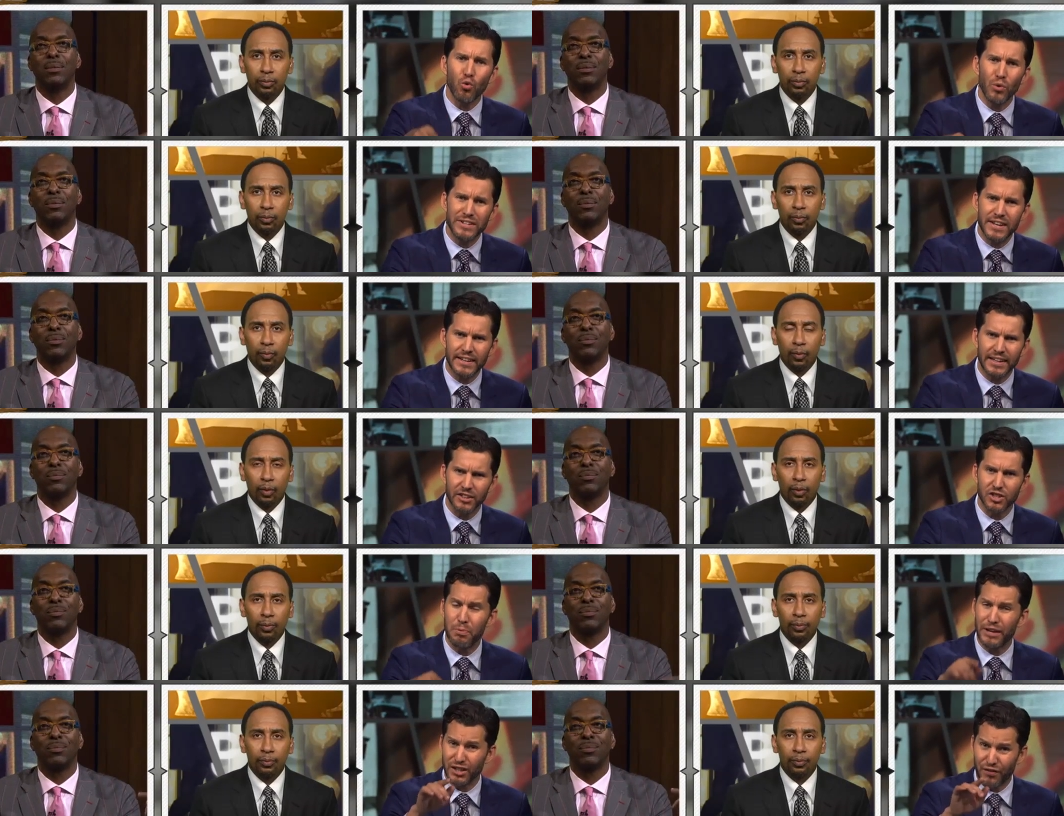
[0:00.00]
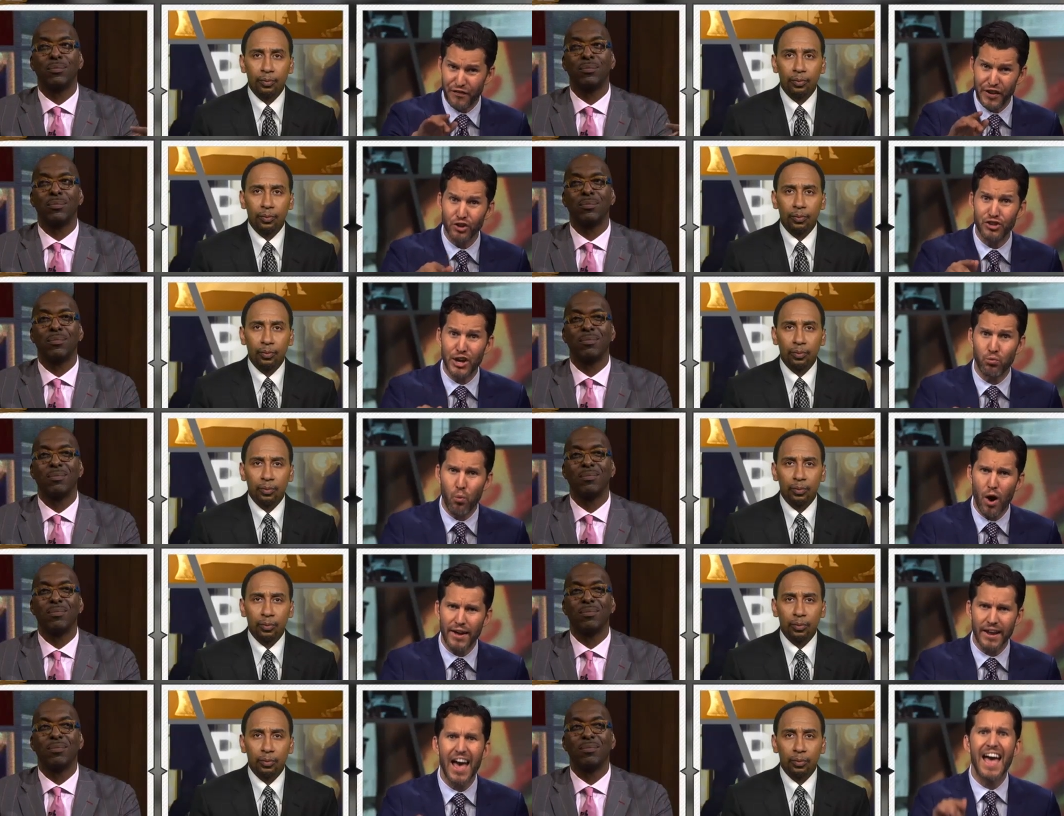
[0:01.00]
Speaker 1: ridiculous because Phil did
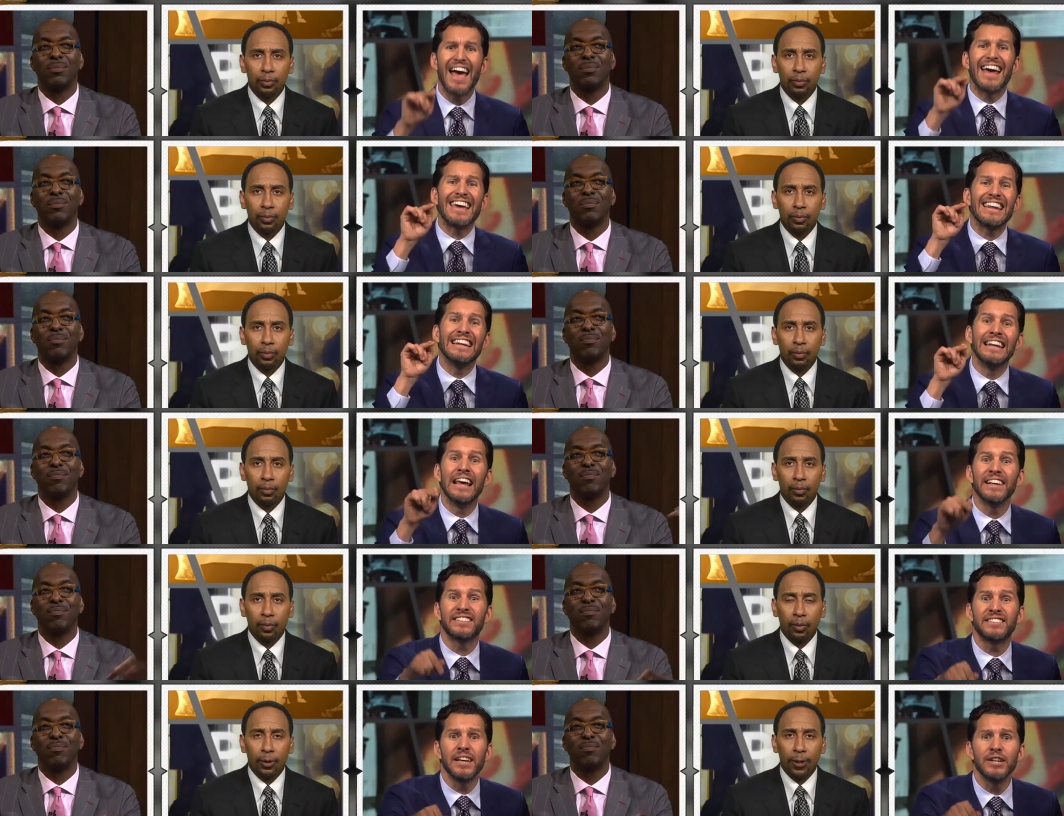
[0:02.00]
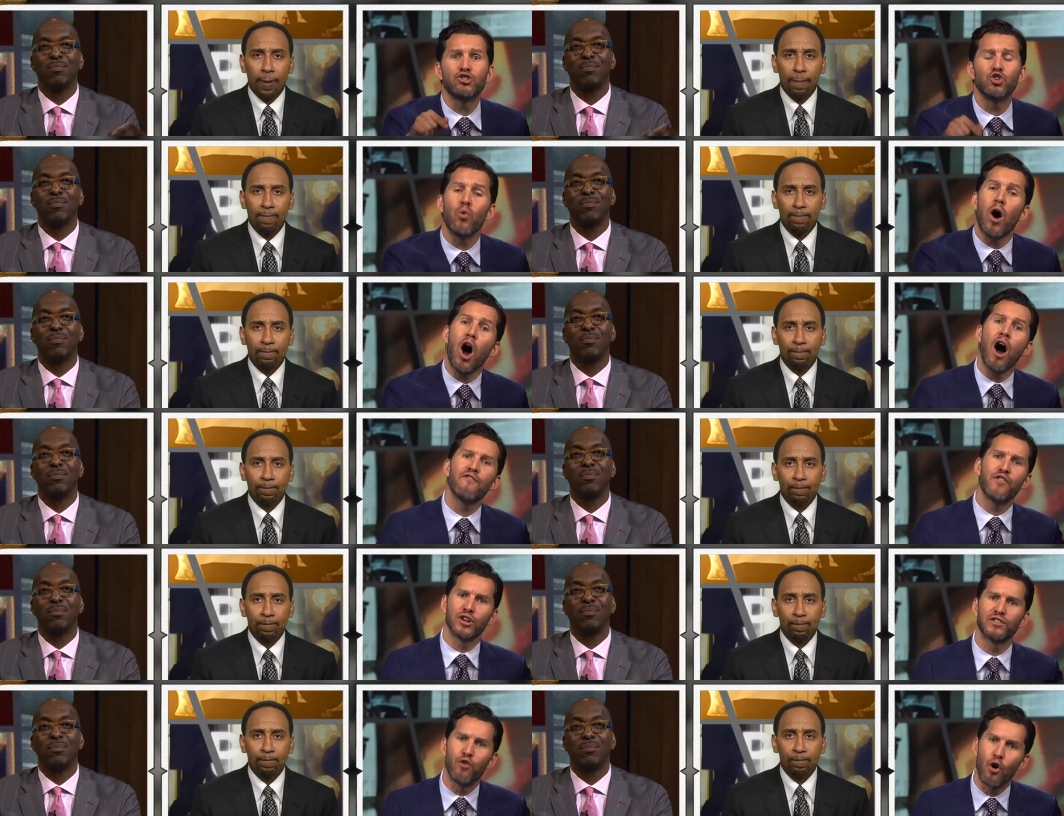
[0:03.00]
what? He listened to
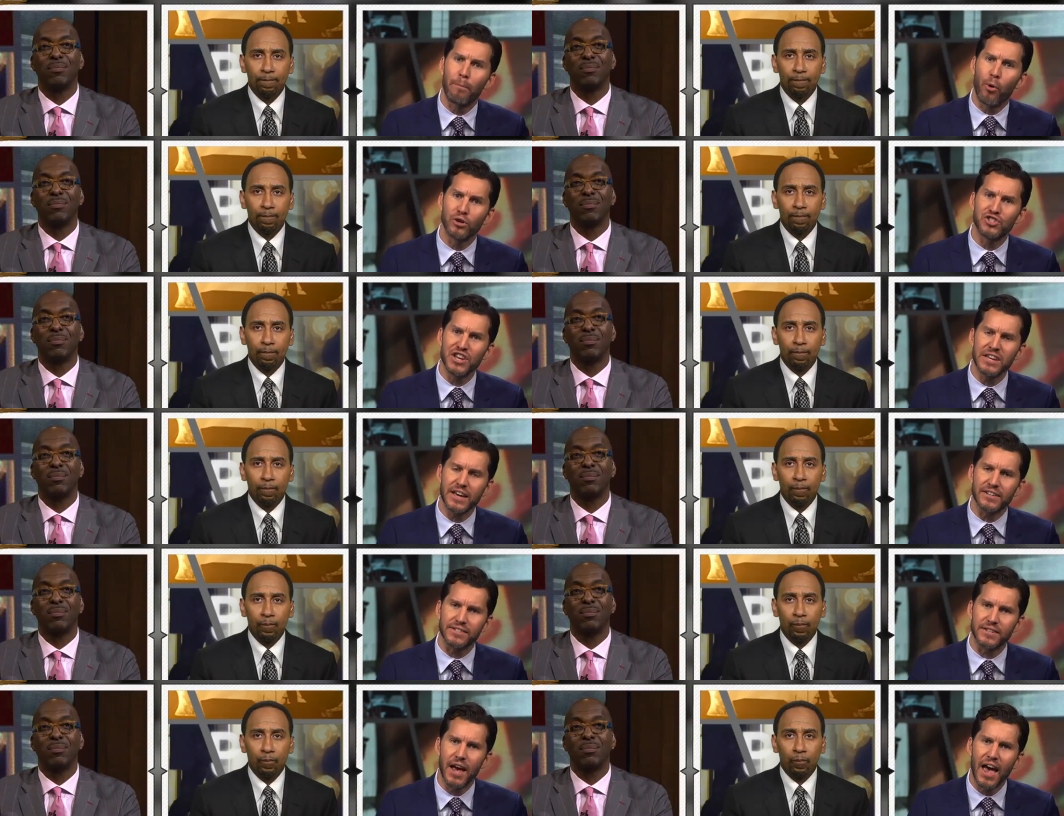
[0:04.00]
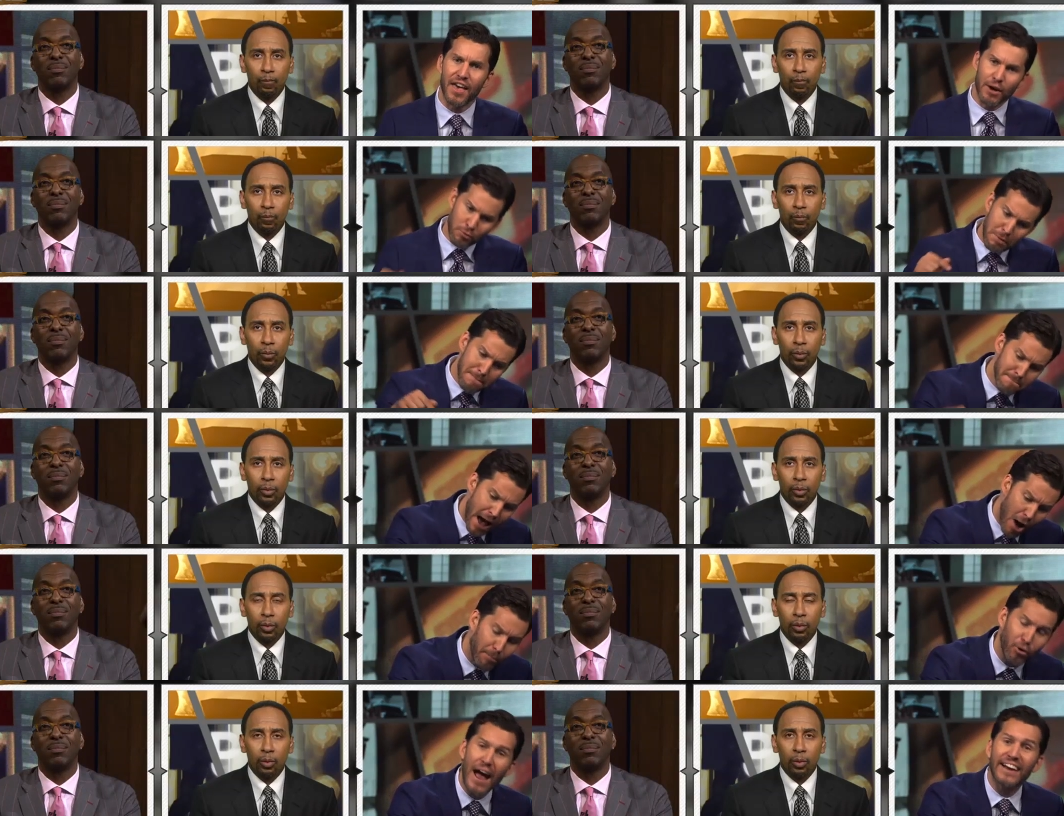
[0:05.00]
offers for Porzingis. It would be
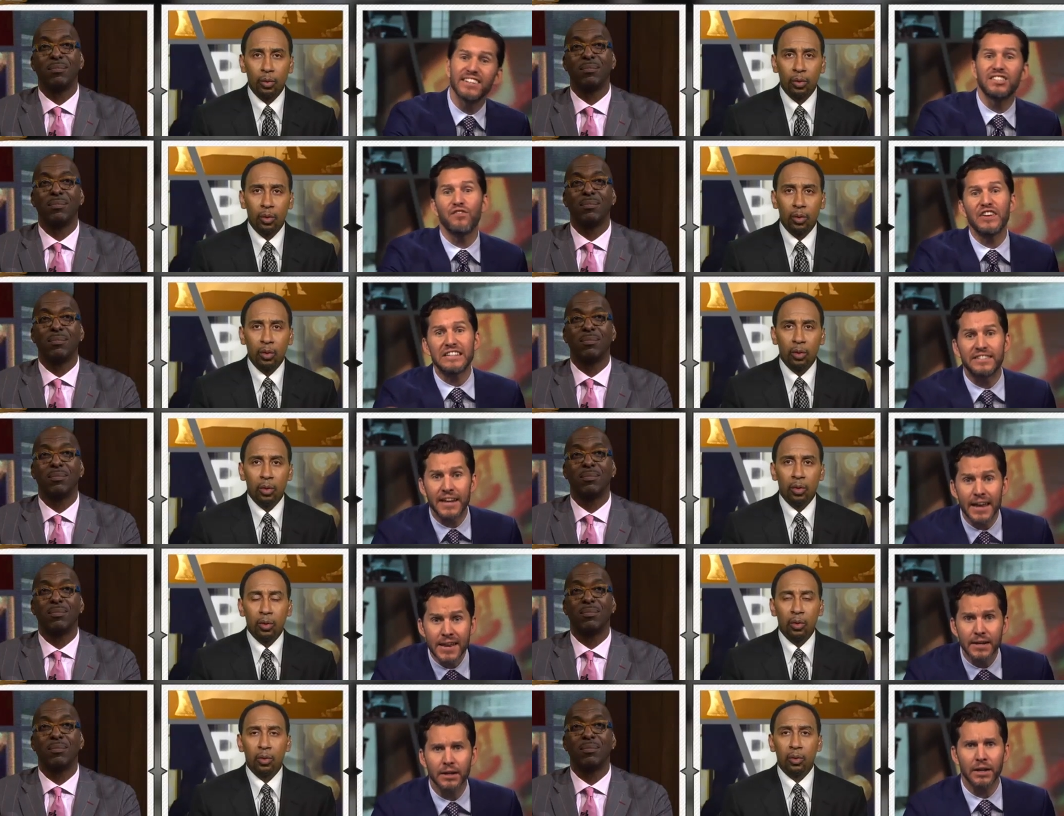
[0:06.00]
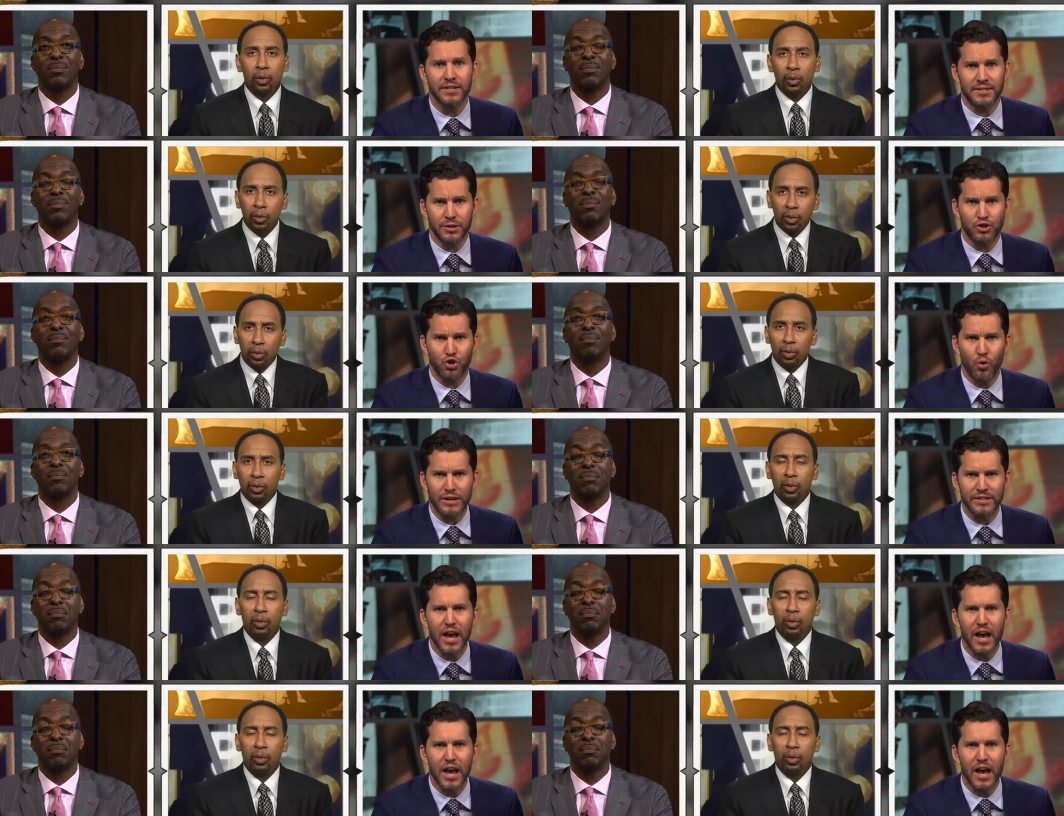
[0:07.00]
malpractice if he didn't listen to it.